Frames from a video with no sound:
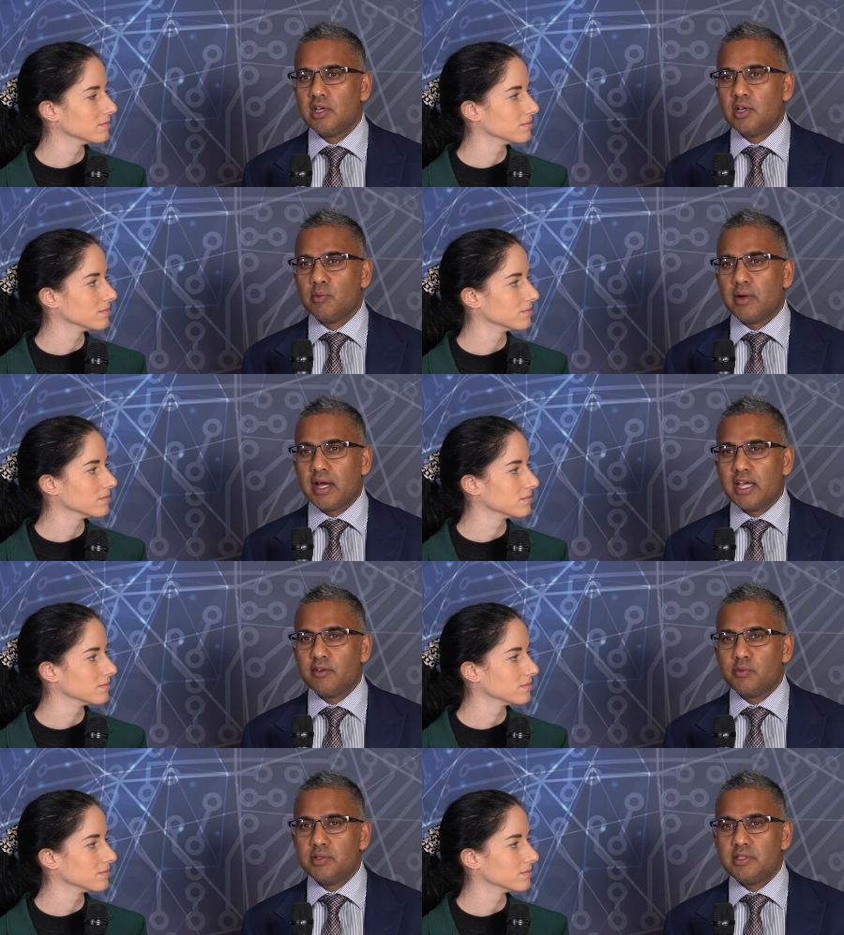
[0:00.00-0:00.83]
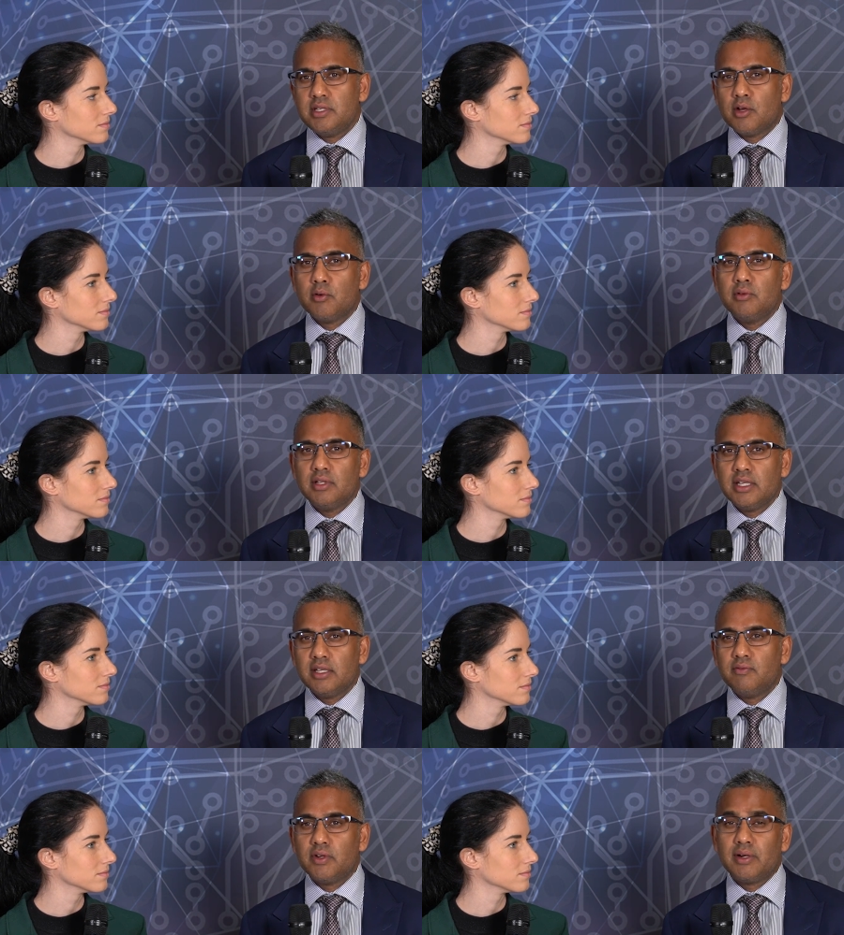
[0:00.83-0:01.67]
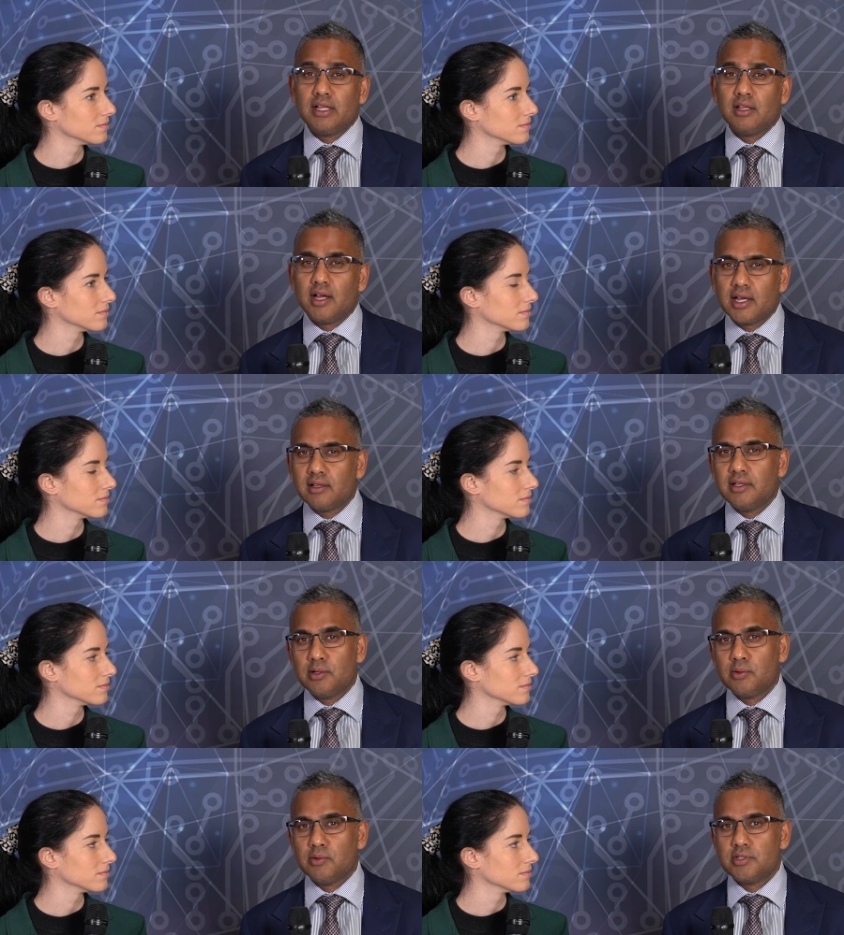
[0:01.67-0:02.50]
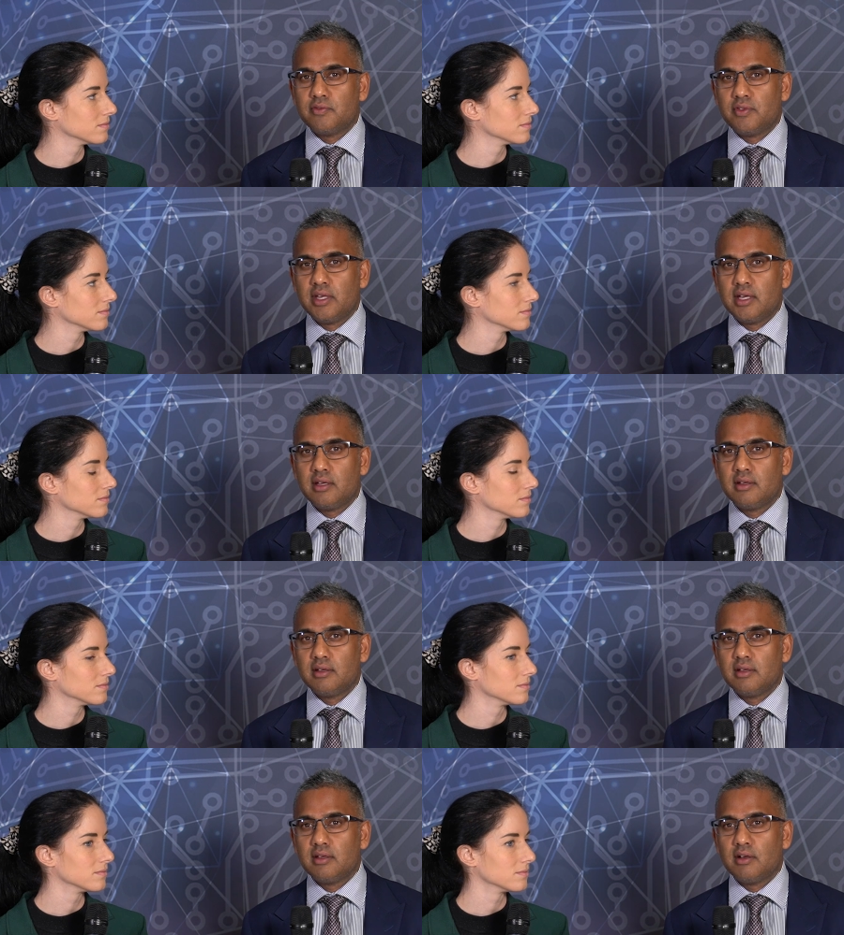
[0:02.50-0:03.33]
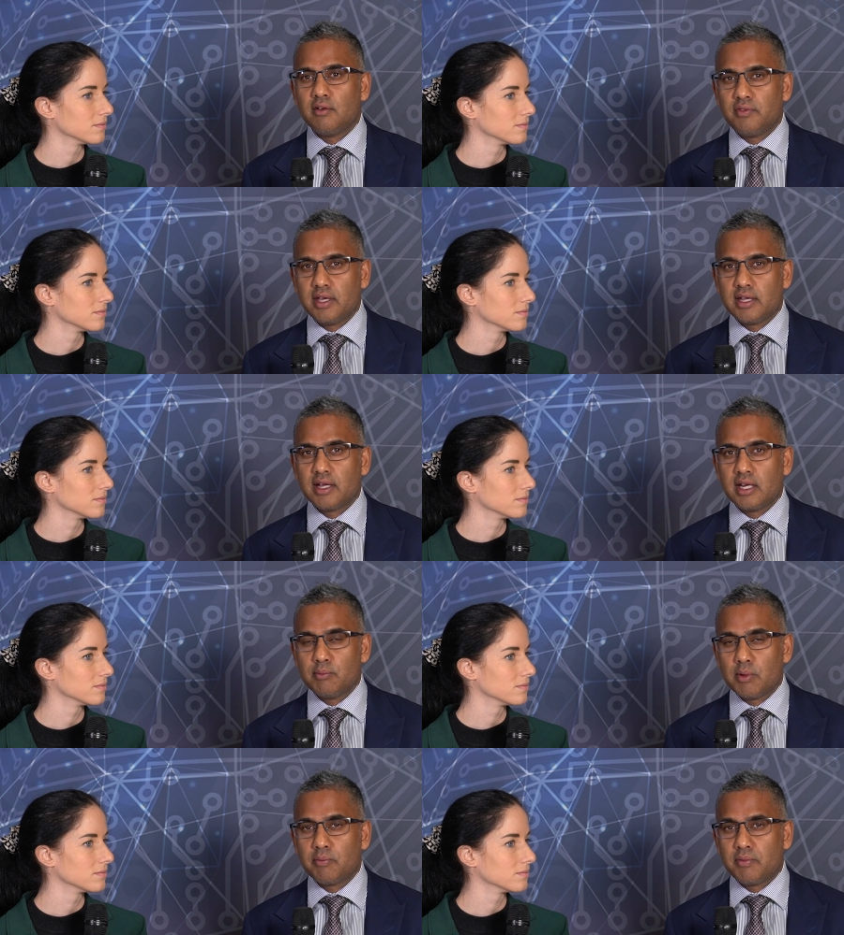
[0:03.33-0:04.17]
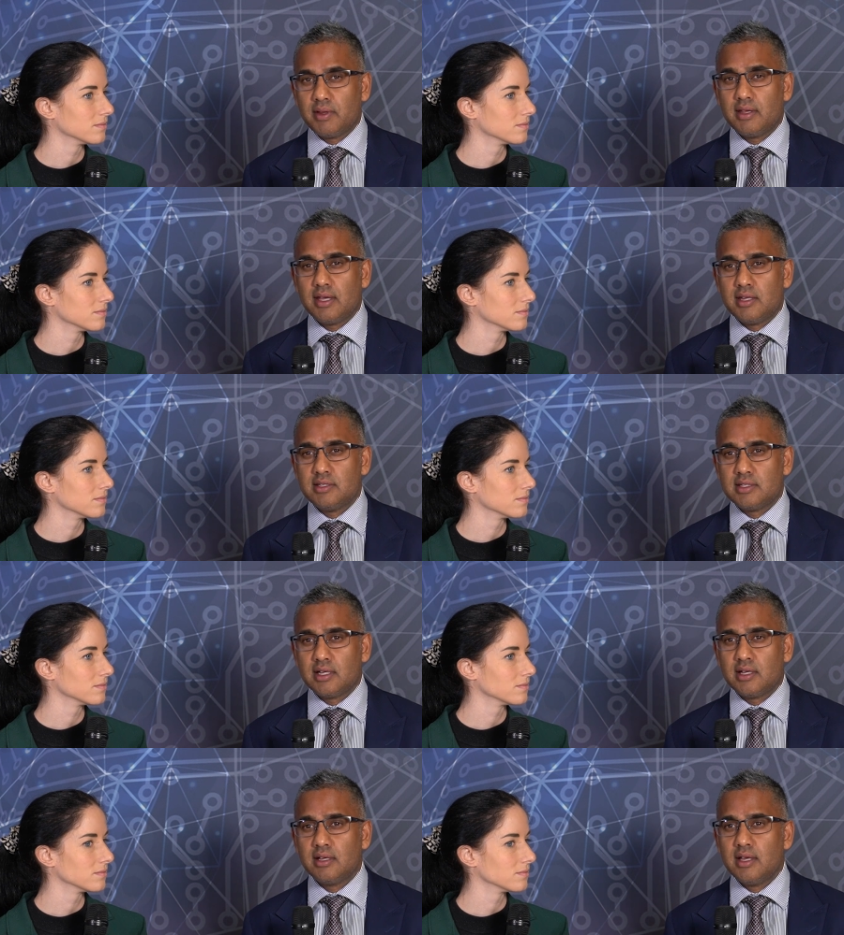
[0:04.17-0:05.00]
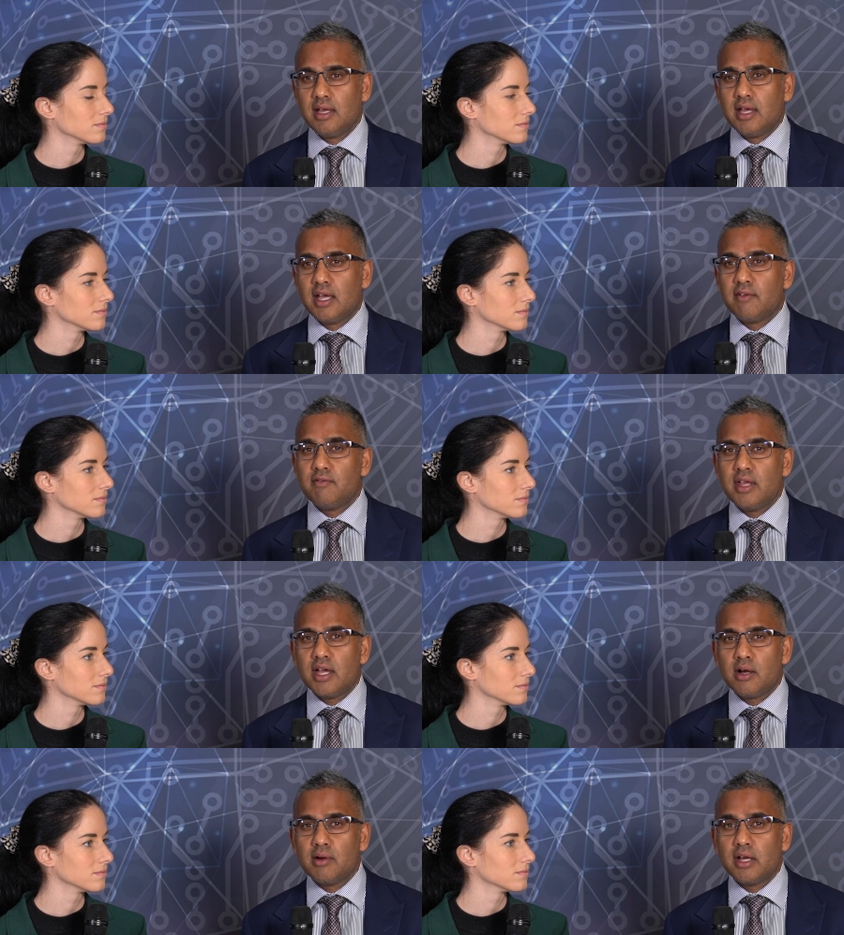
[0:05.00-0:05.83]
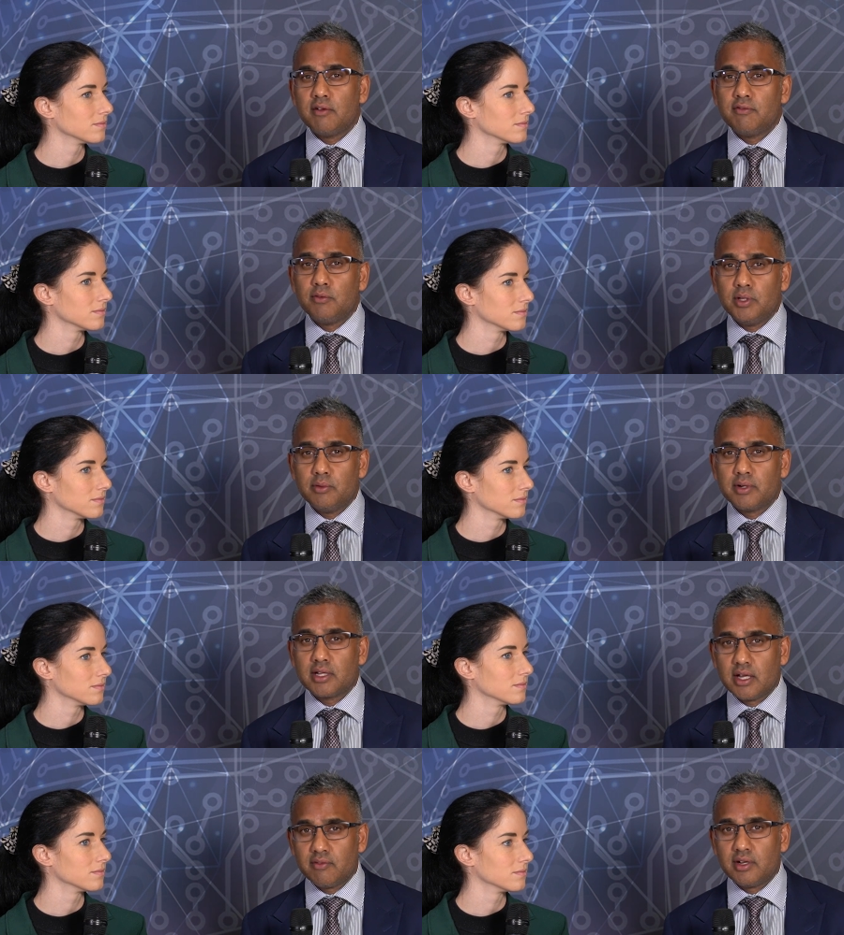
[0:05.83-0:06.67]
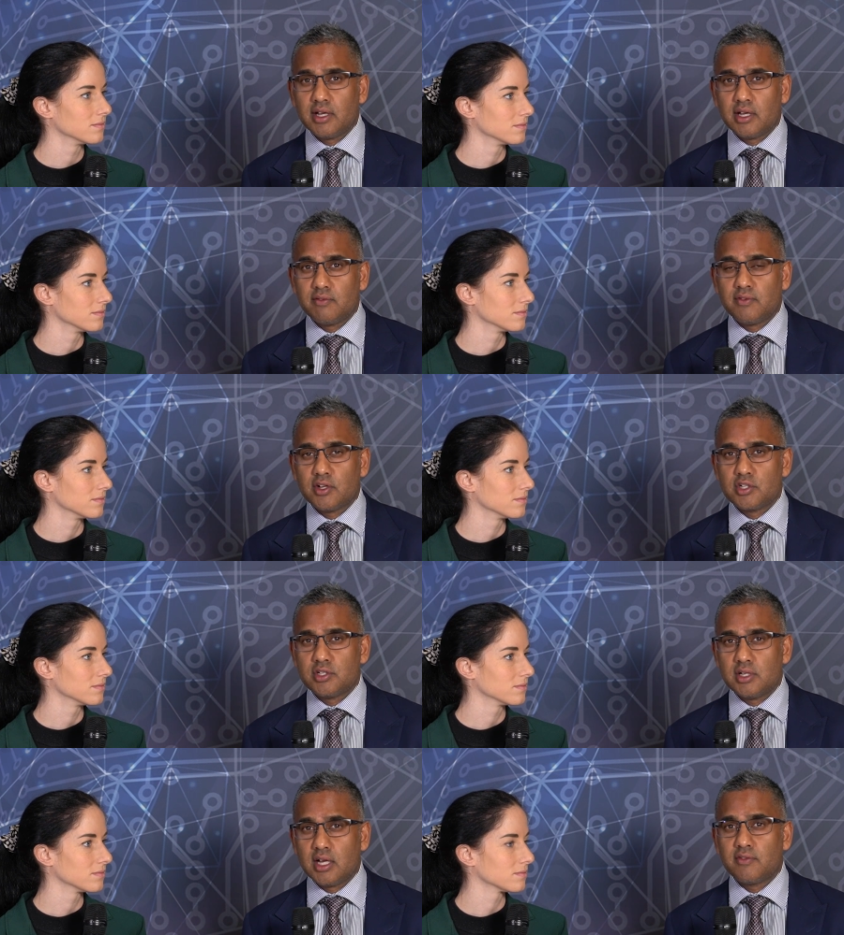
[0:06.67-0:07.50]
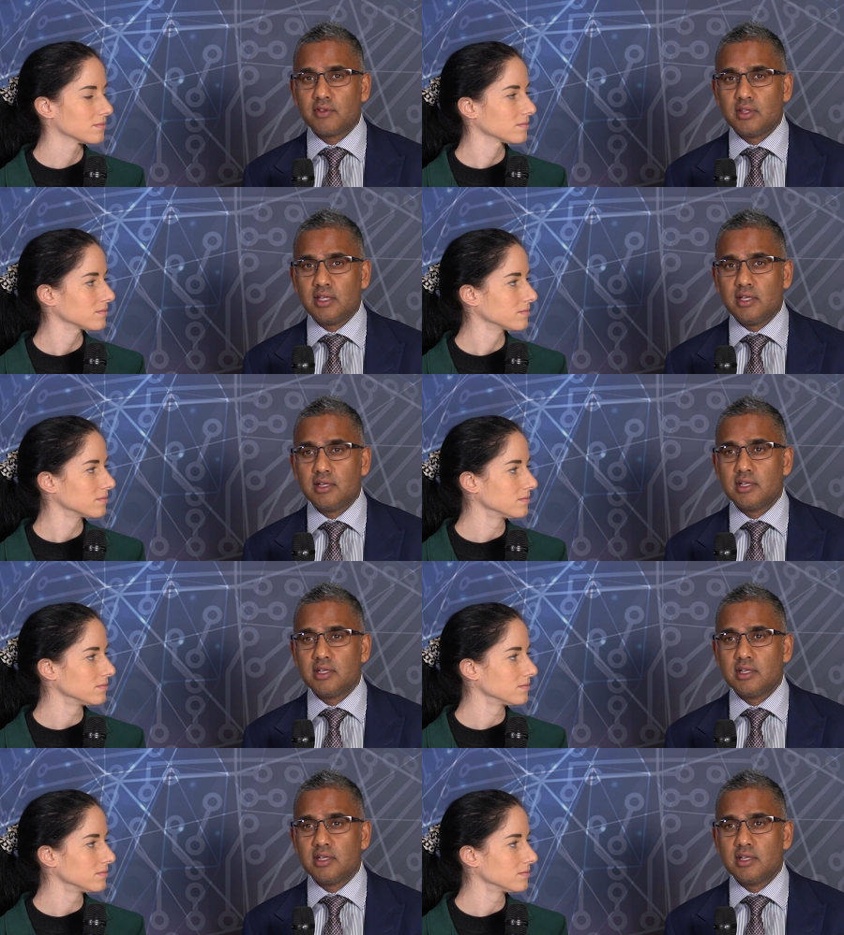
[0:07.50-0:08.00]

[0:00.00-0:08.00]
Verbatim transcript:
Speaker 1: where AF was the only and very likely cause of their of their cardiomyopathy and uh, have now had a fully recovered heart function after the